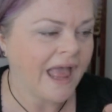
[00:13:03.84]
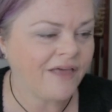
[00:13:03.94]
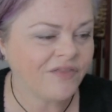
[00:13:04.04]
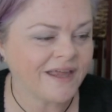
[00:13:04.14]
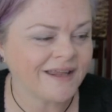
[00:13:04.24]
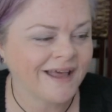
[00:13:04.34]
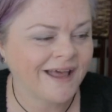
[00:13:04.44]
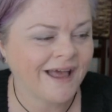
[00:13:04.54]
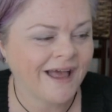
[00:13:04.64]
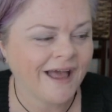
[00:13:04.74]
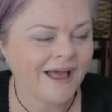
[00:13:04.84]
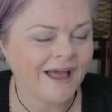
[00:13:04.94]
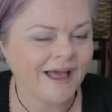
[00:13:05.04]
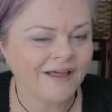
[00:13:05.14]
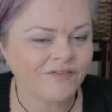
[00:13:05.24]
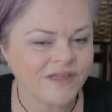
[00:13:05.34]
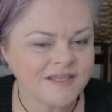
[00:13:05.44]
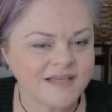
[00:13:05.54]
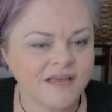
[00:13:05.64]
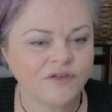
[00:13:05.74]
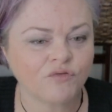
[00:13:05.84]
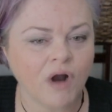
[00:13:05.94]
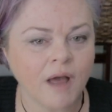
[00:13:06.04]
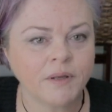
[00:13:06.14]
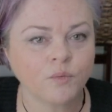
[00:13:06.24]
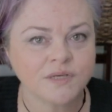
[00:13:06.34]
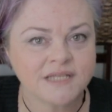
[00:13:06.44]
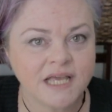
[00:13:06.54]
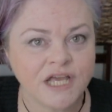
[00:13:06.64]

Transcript: And that they said that Robyn was